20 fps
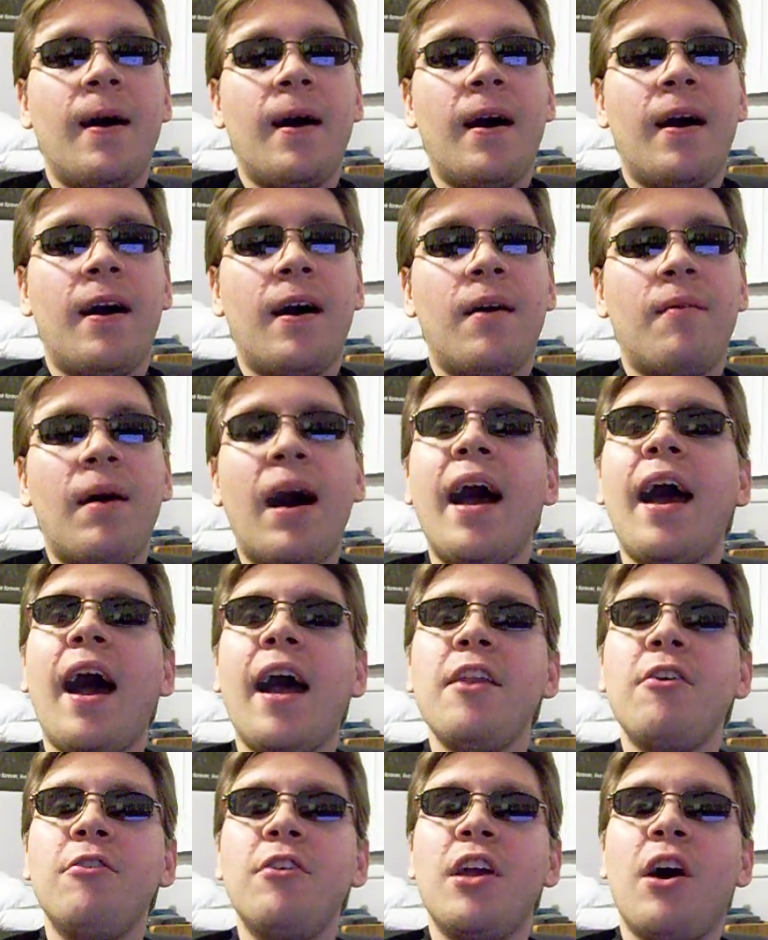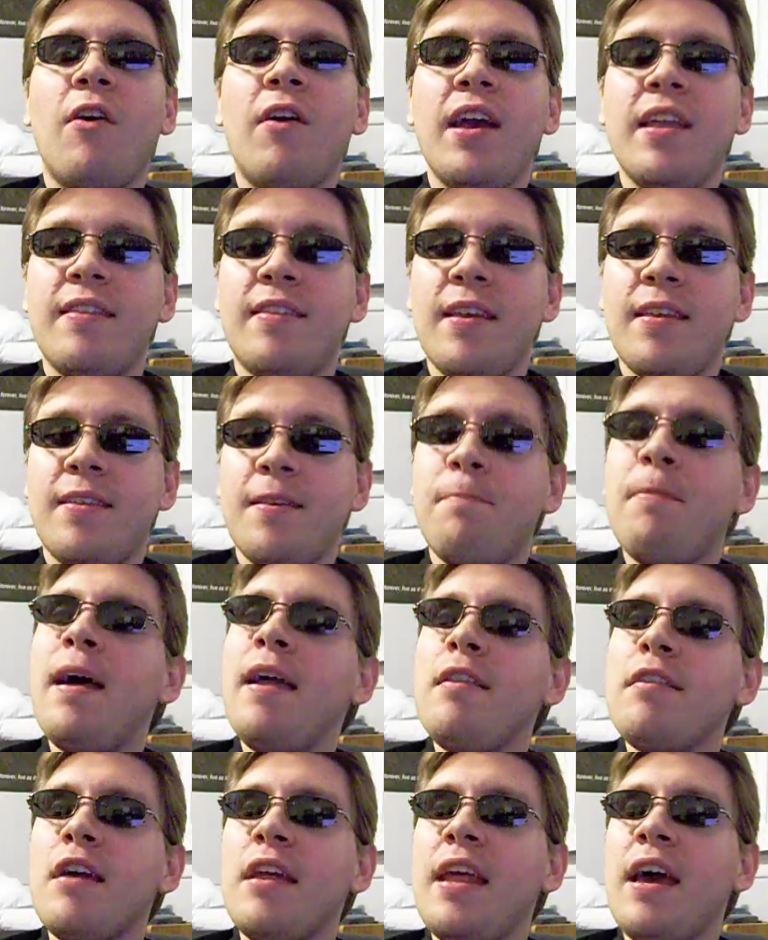I don't know. It
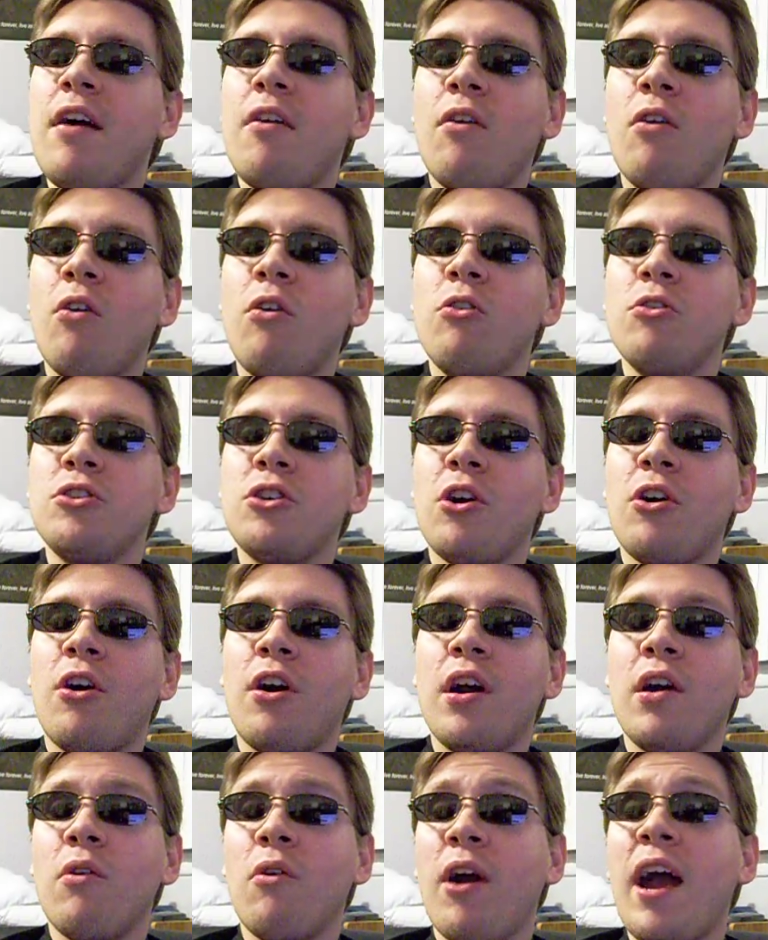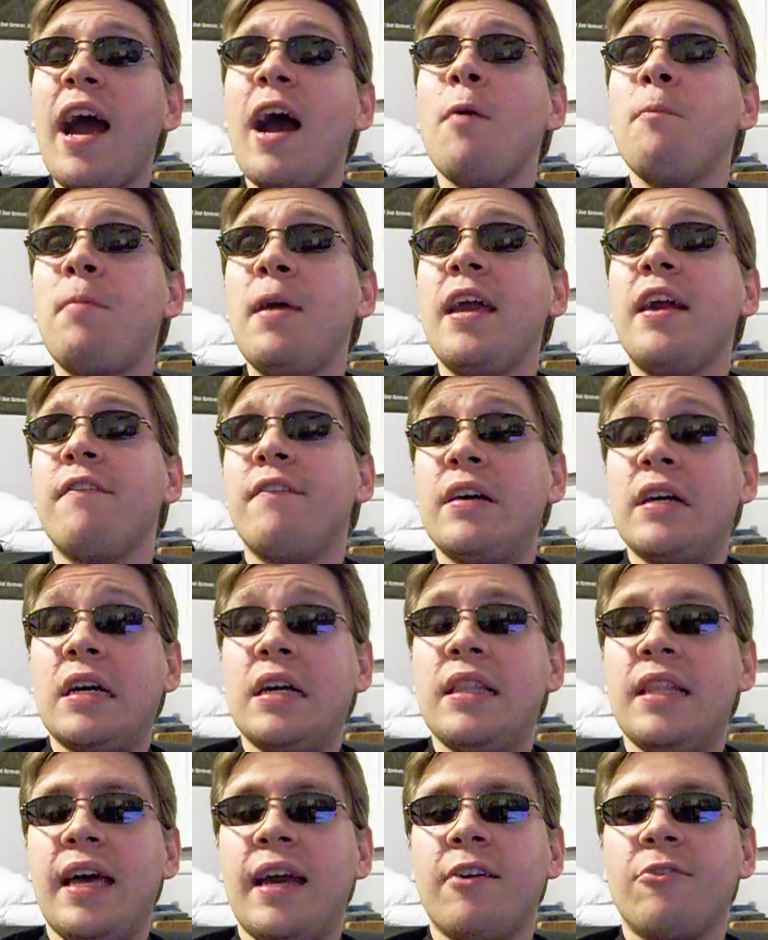depends on how old you are or how big of a
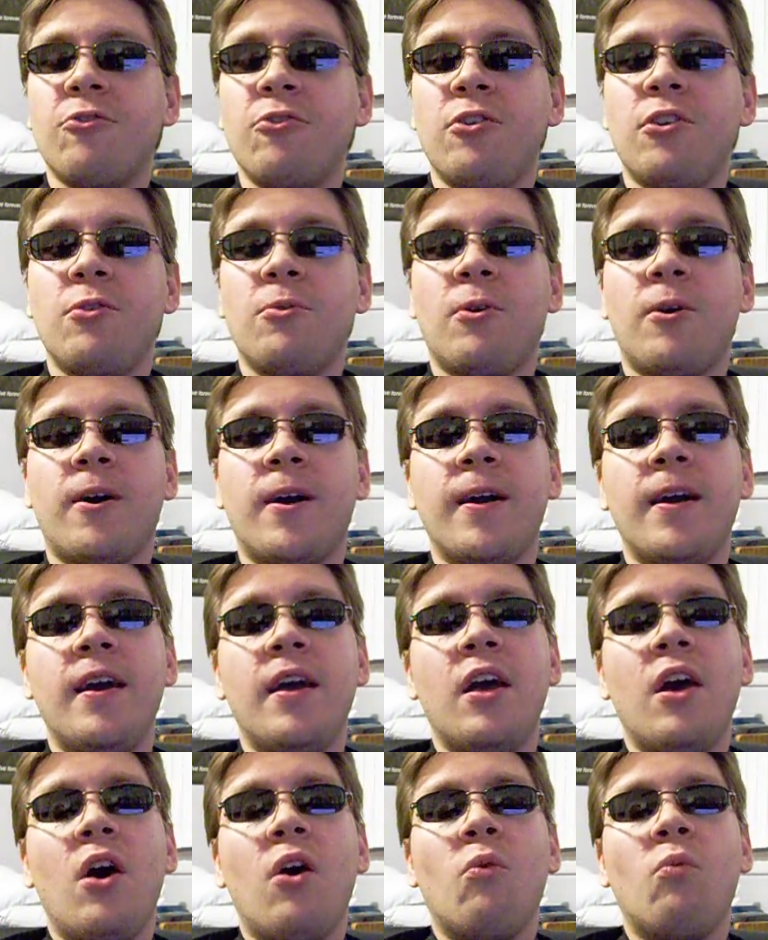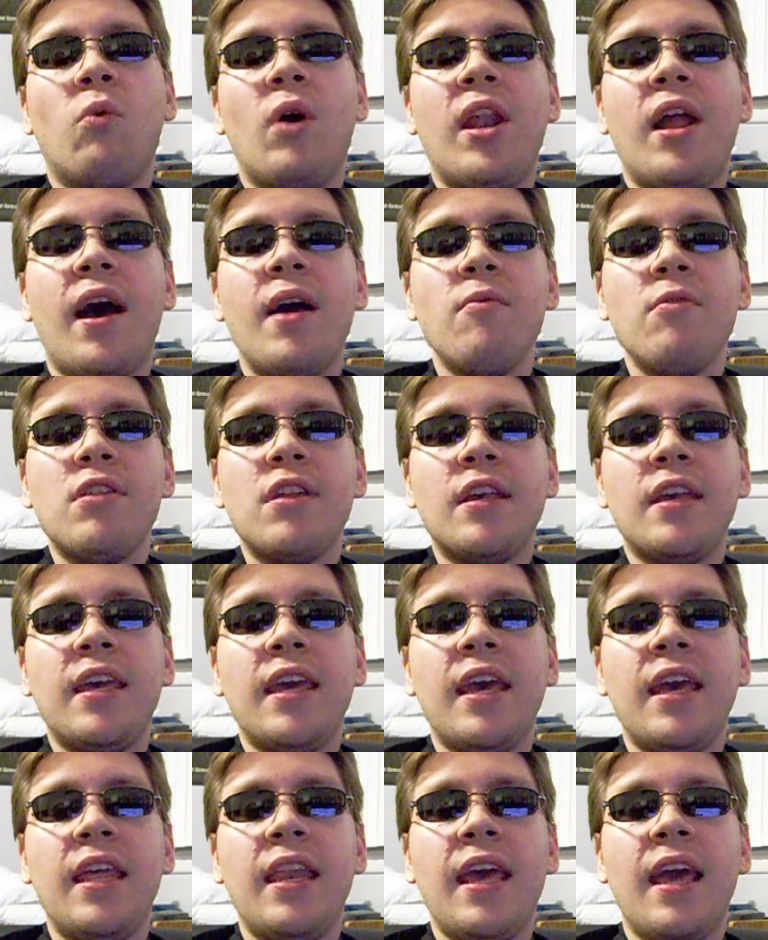collector you are. When I was a
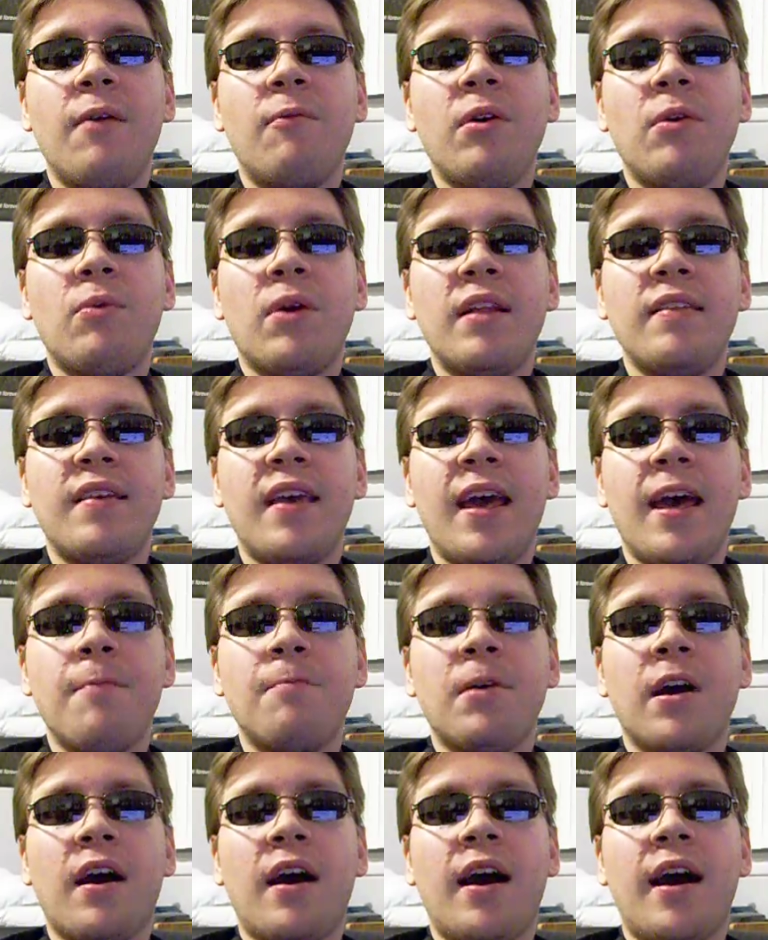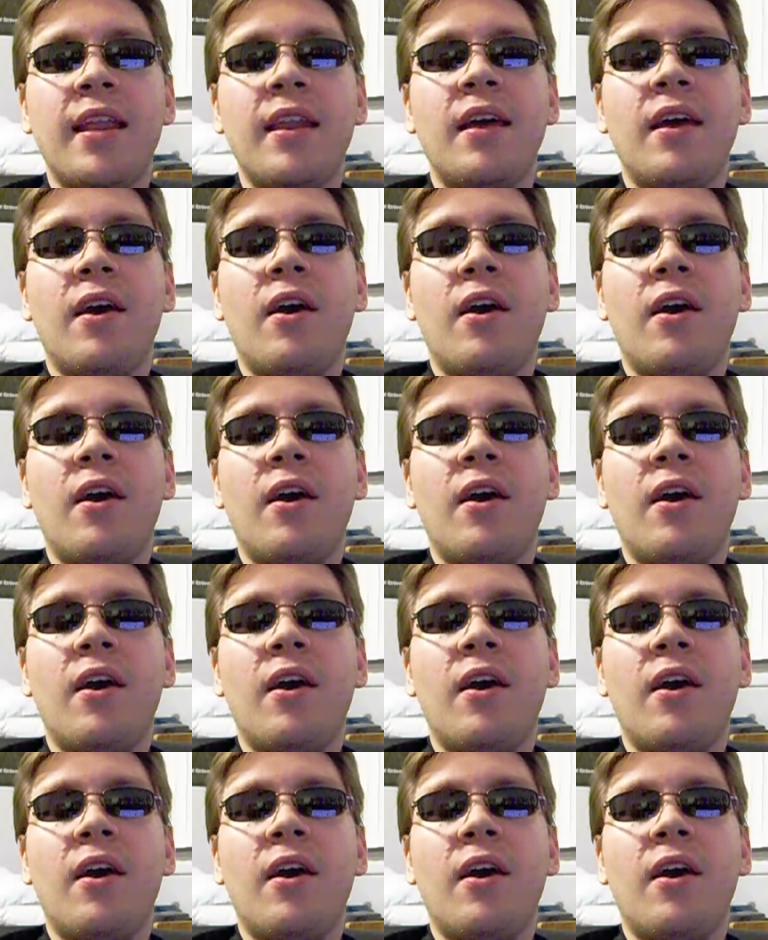kid and we went to Epcot,